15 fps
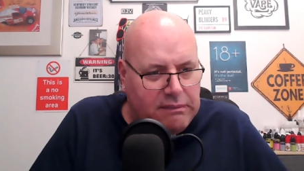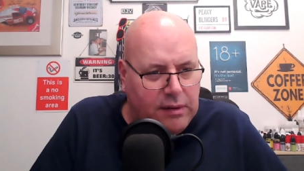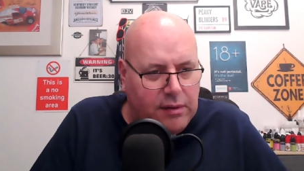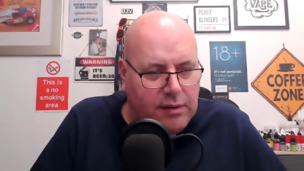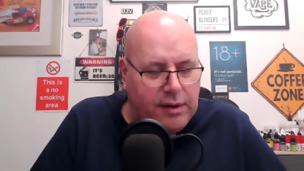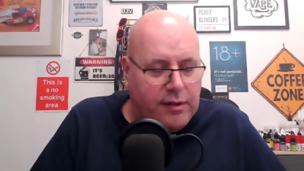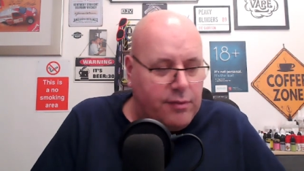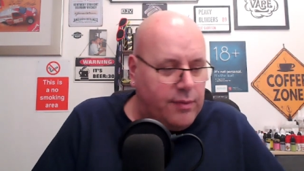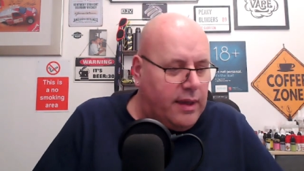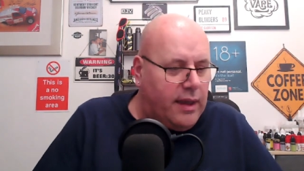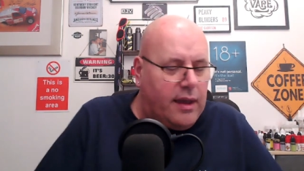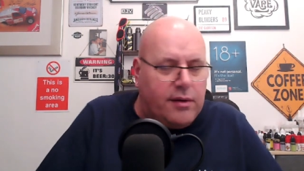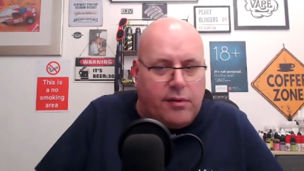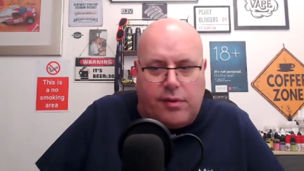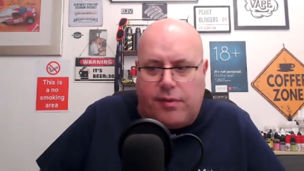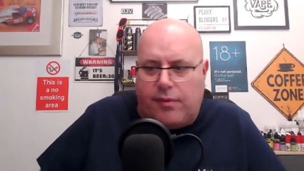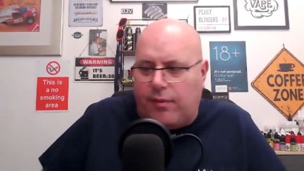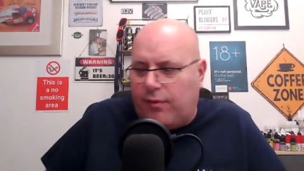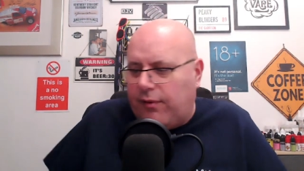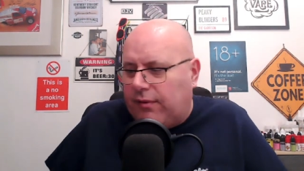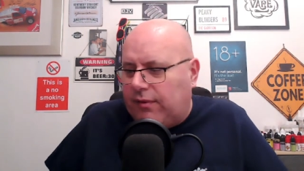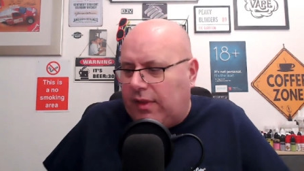unless we get another
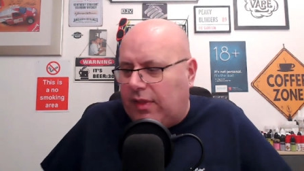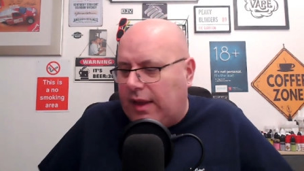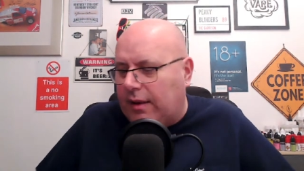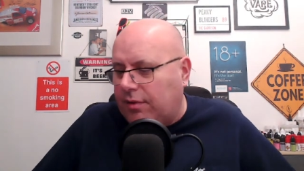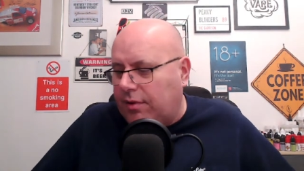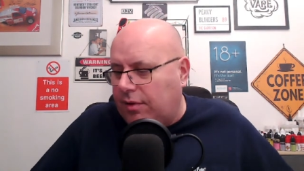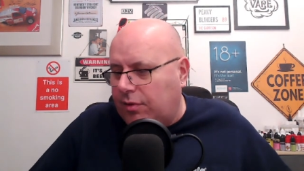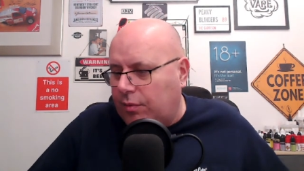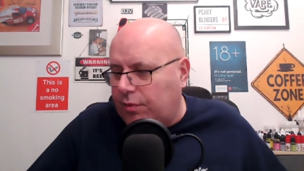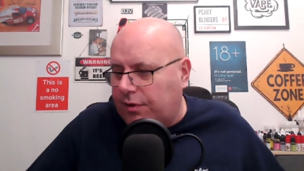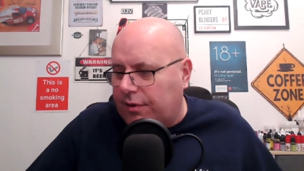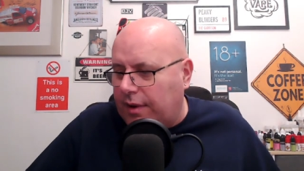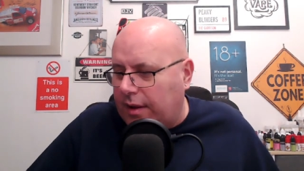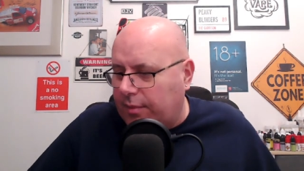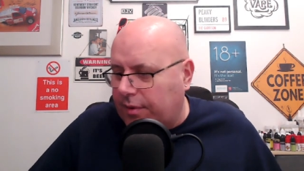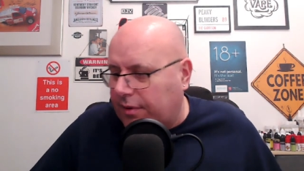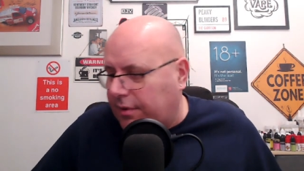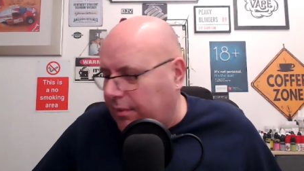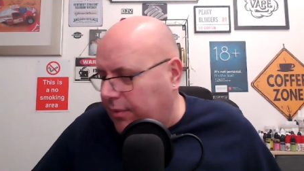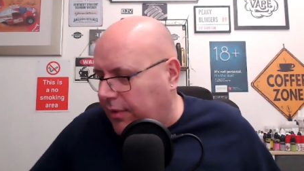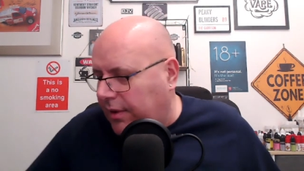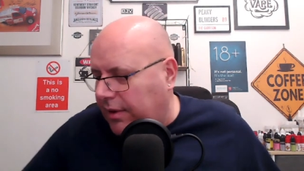50,000 subscribers, I
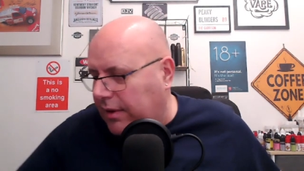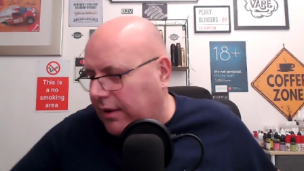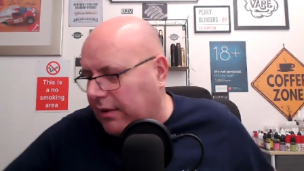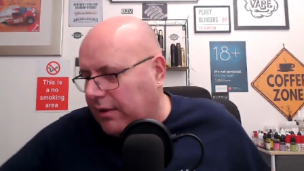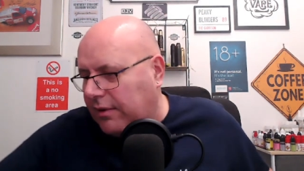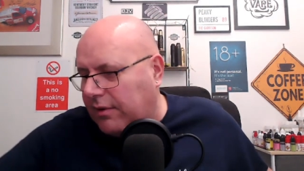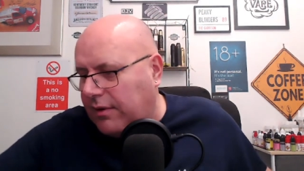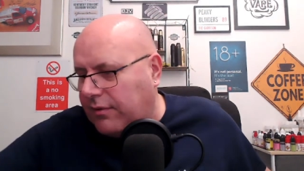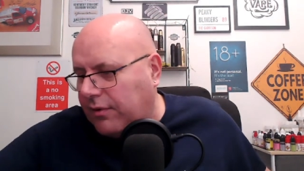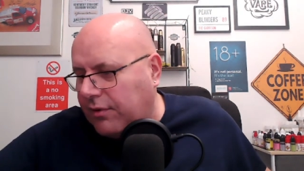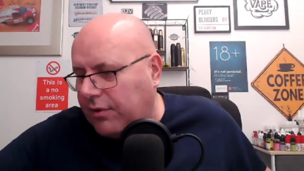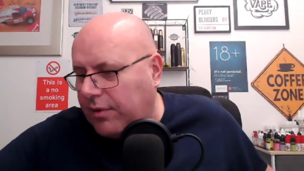don't think you're ever going to